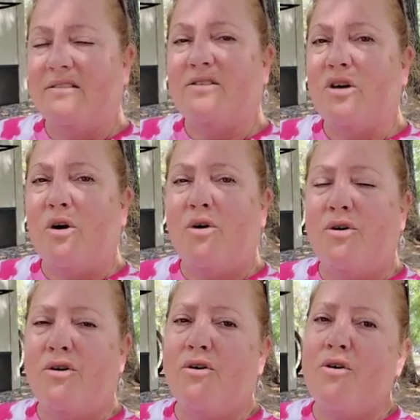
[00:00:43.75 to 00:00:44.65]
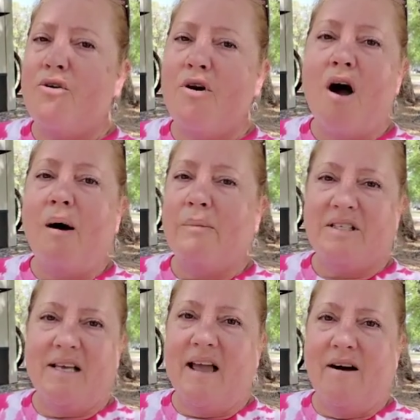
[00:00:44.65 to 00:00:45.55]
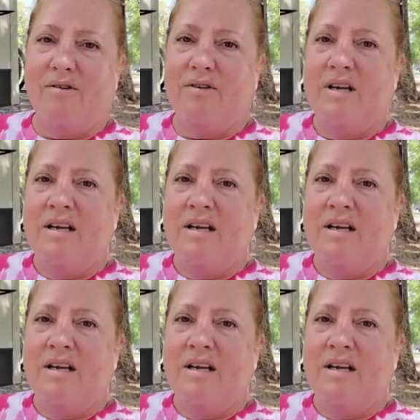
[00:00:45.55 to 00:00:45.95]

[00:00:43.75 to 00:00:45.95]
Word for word: So you're not missing out.